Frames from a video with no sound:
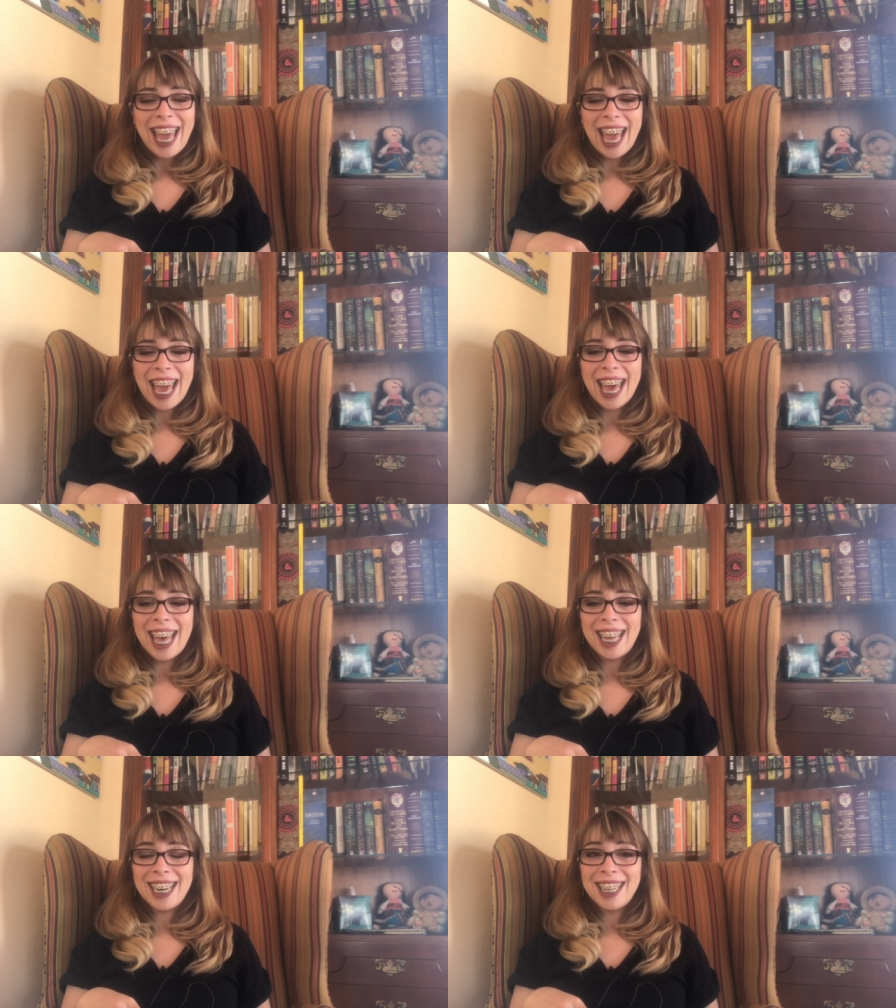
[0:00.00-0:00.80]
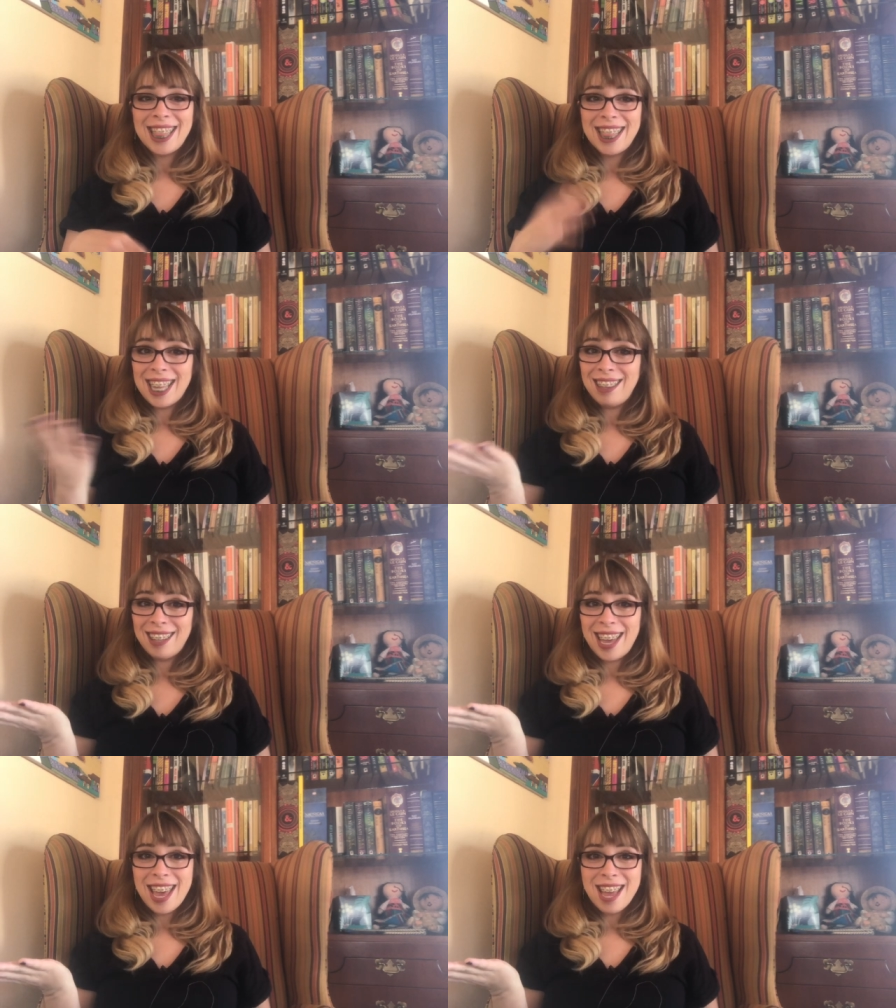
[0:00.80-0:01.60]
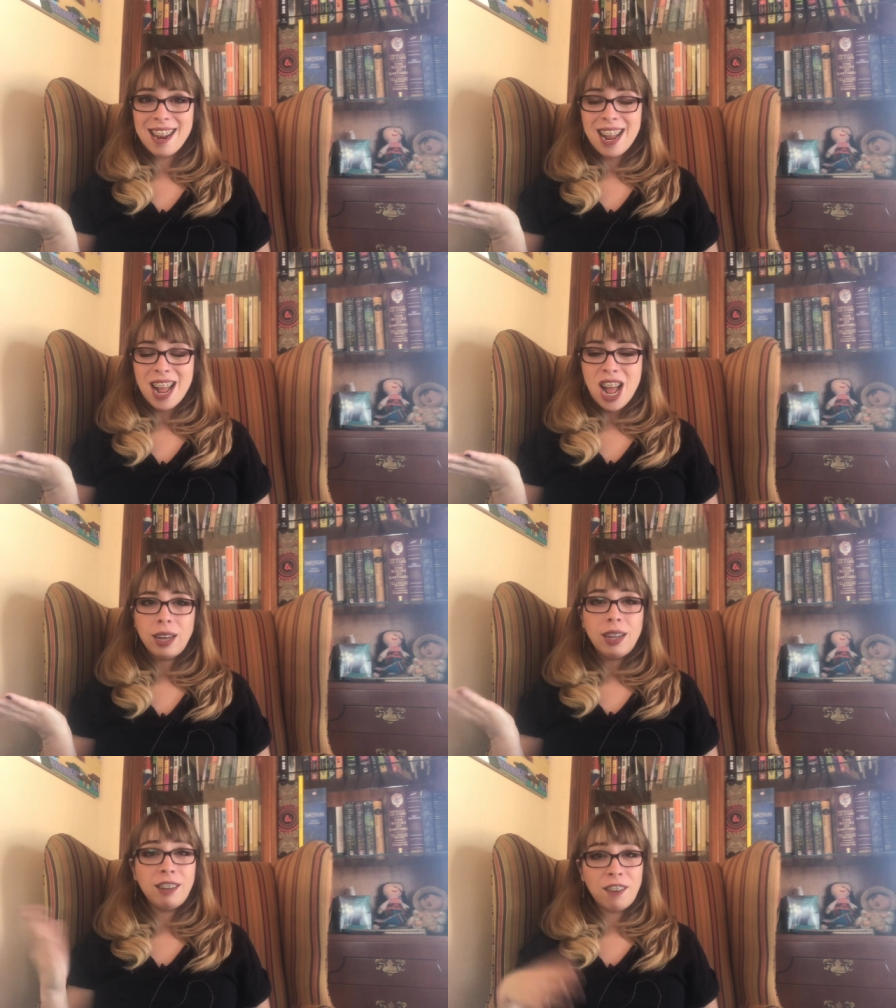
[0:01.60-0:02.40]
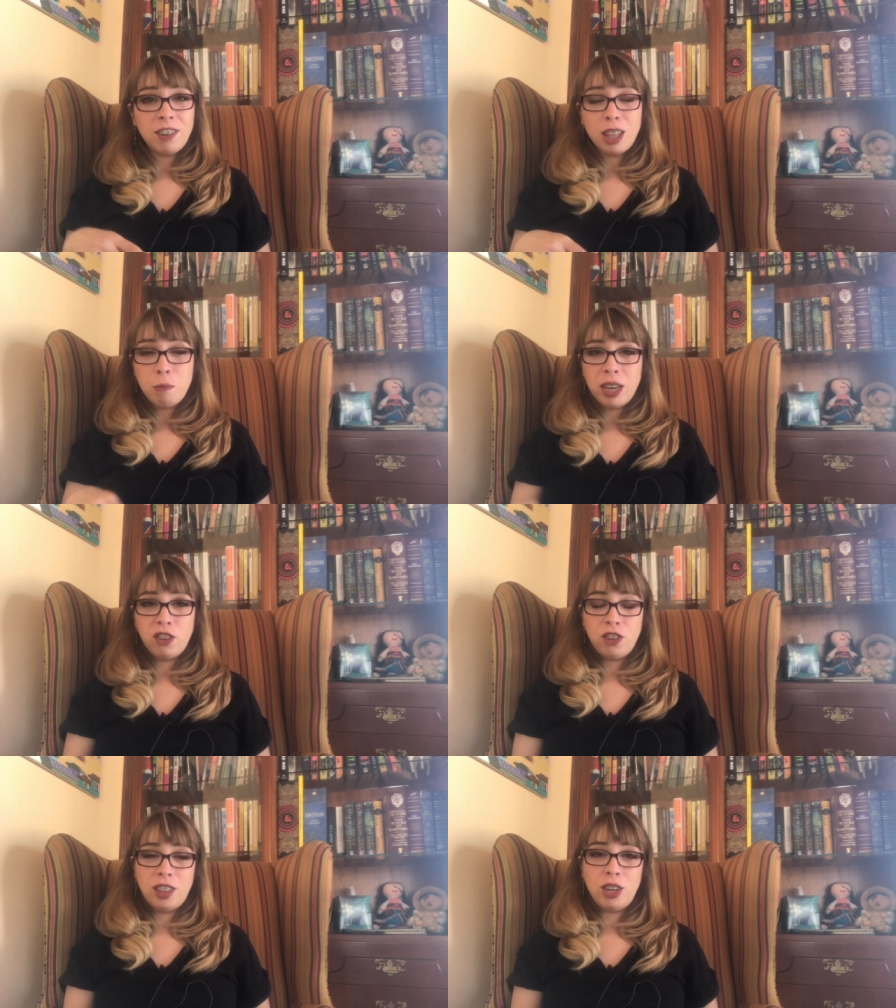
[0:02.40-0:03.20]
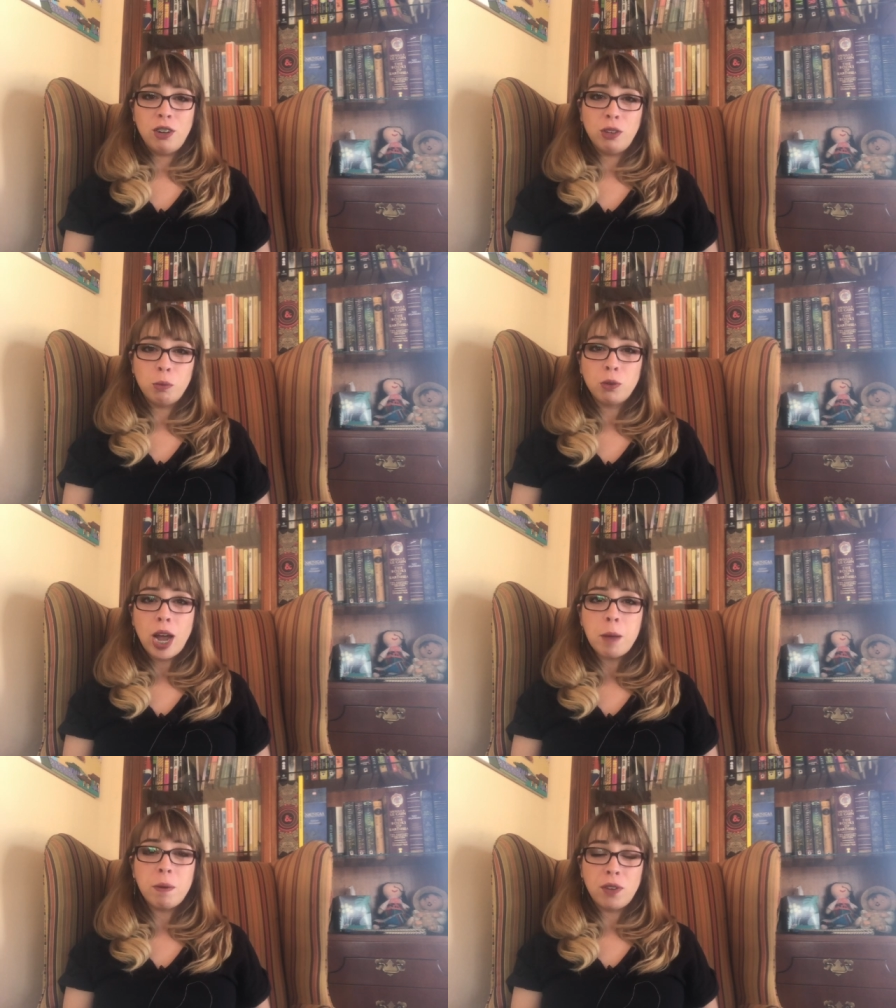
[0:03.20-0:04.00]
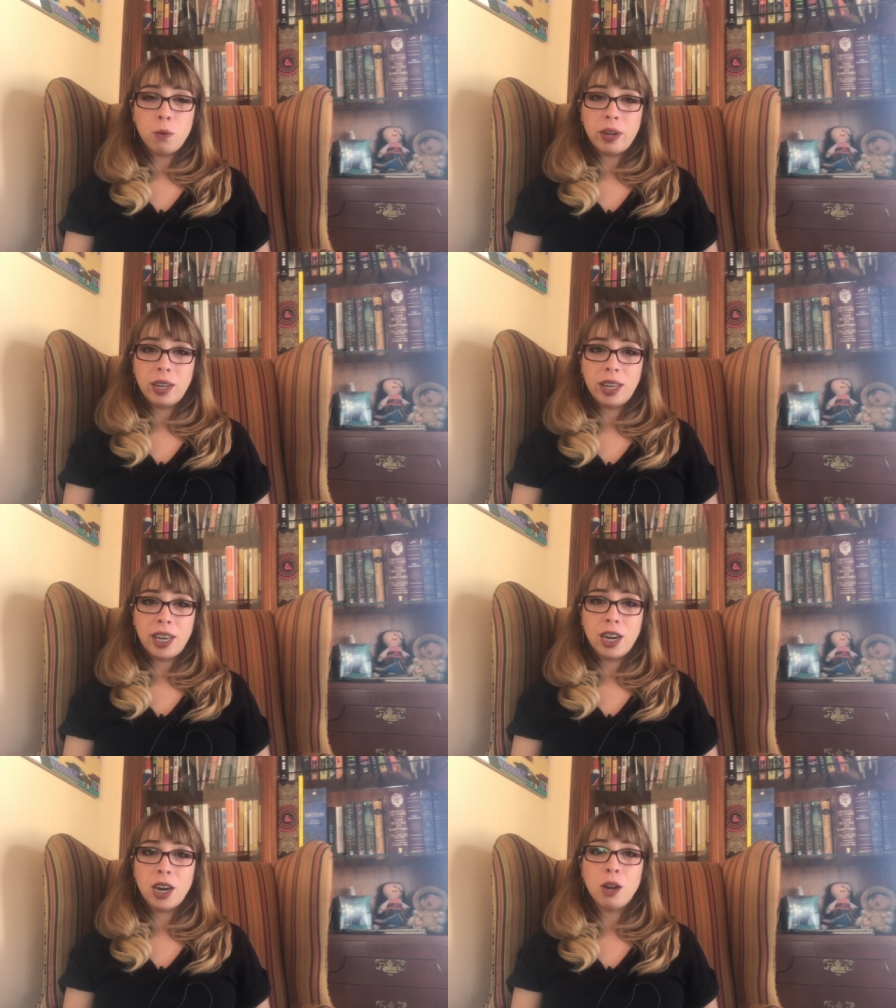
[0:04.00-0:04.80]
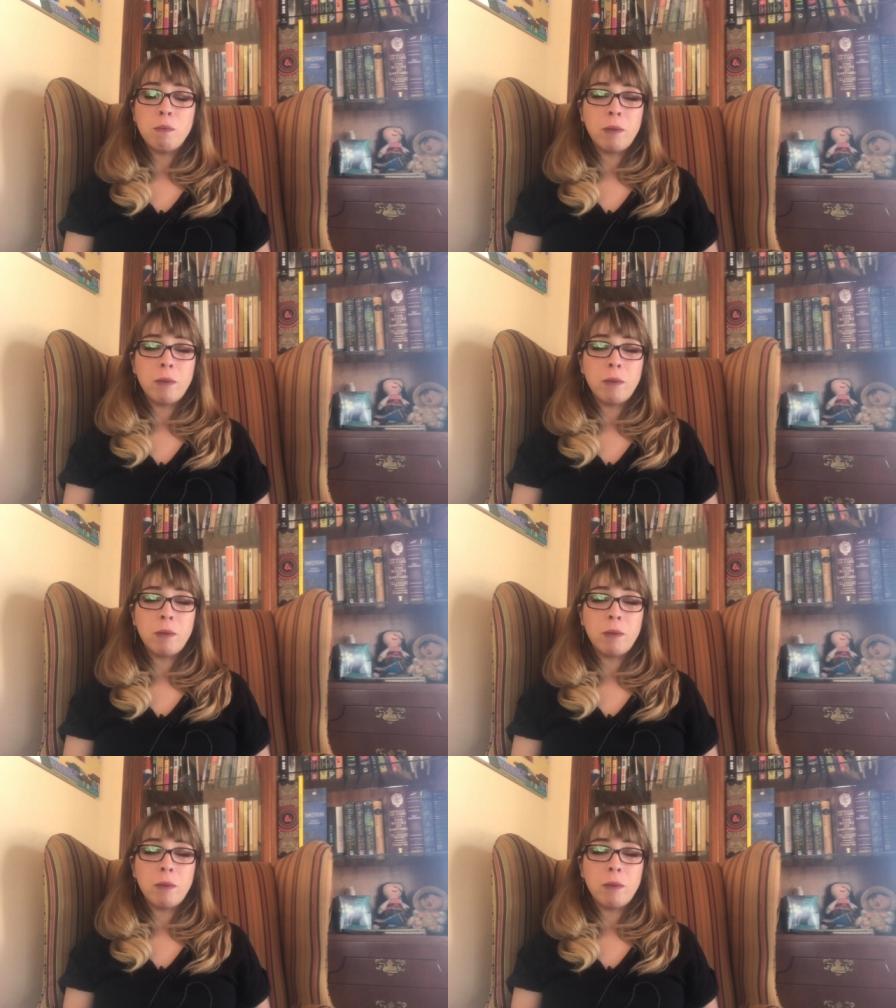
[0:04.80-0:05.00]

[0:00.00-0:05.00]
And that's it. Definitely make sure that you're subscribed if you want to hear